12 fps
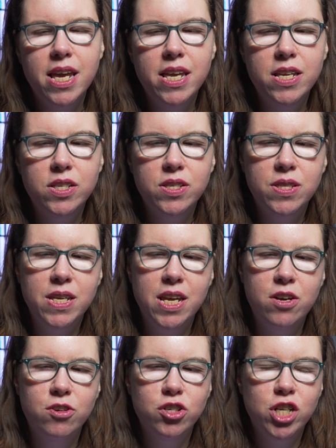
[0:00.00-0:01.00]
is the
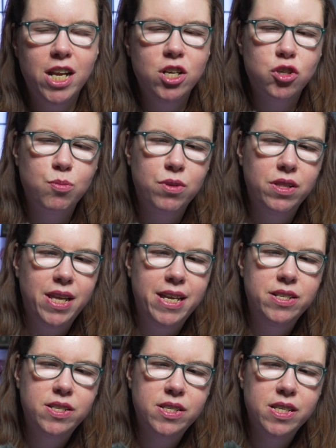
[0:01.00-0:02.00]
interchangeable
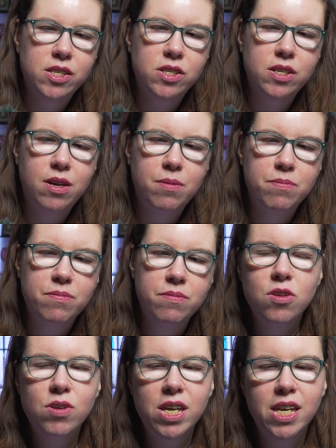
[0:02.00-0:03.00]
lens system.
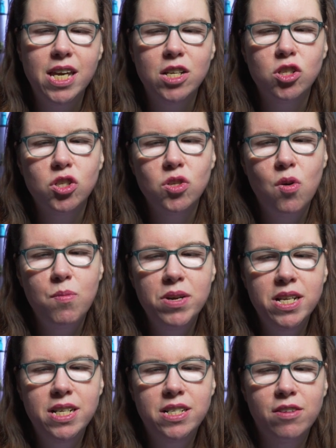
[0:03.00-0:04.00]
You can get so
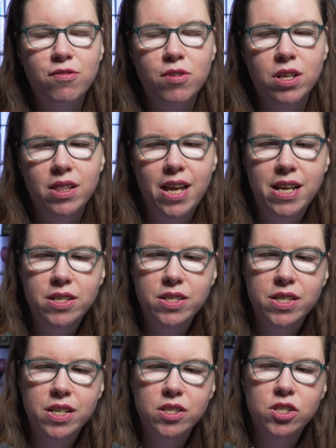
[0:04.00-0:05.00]
many different
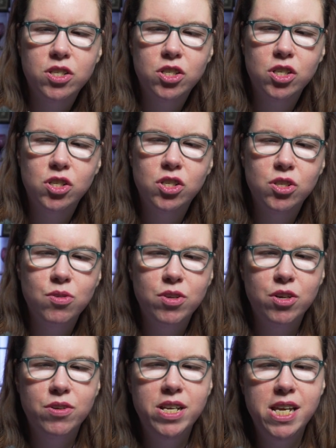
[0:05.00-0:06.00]
lenses to suit
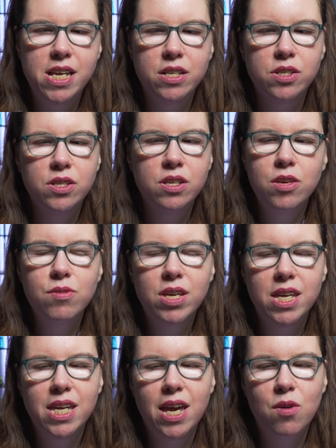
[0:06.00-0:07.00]
your needs. You
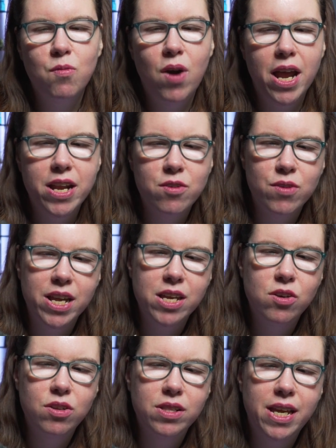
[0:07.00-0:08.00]
can get wider
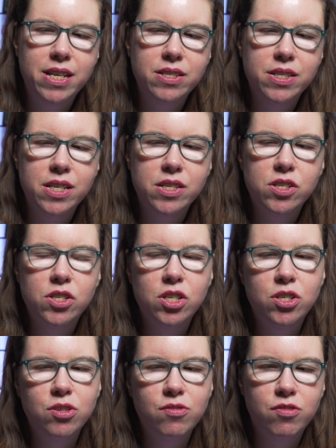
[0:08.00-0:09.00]
angle lenses to
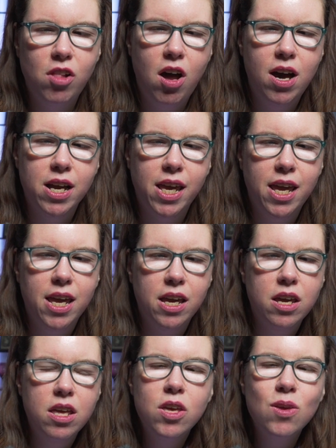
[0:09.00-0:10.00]
do
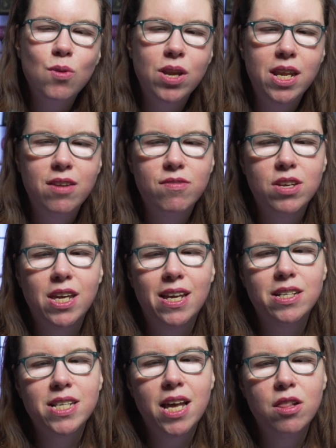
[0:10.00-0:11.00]
vlogging. You can even
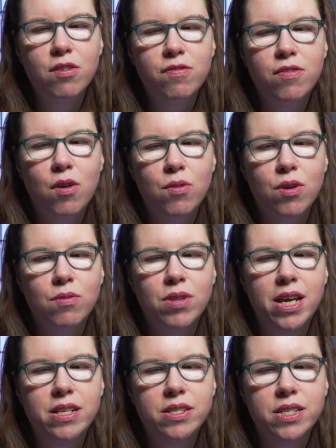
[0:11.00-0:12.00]
get telephoto
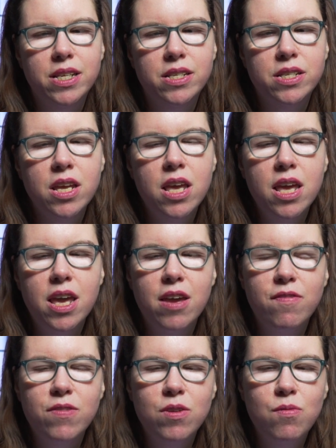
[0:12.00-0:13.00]
lenses
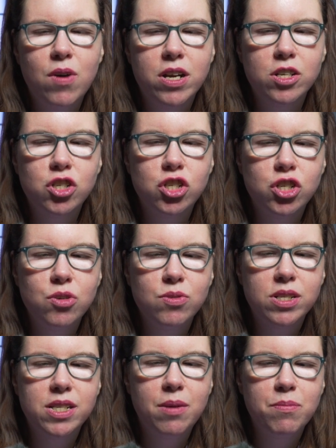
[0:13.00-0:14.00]
if you want to
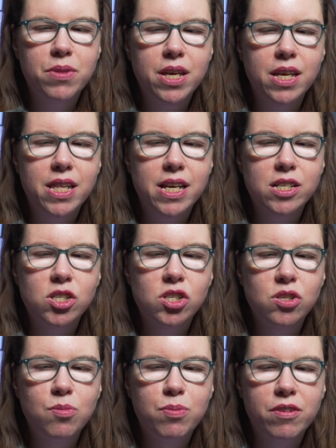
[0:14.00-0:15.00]
shoot something that's
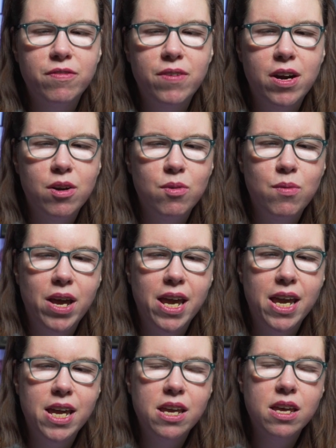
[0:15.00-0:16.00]
super far
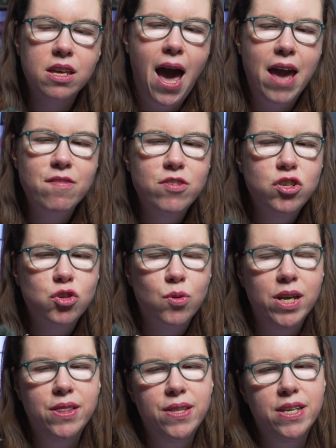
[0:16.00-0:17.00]
away. I've
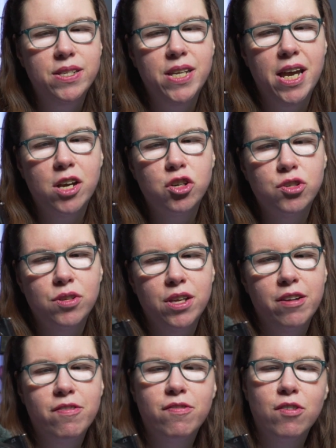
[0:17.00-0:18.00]
enjoyed this
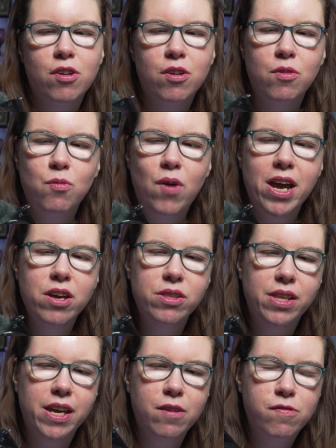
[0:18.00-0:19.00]
actually for
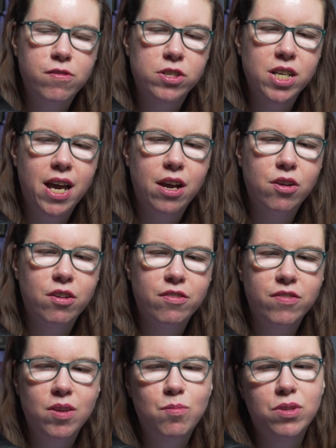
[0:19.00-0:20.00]
wildlife
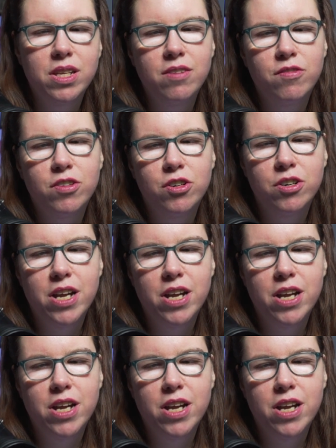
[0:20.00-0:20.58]
photography, believe it or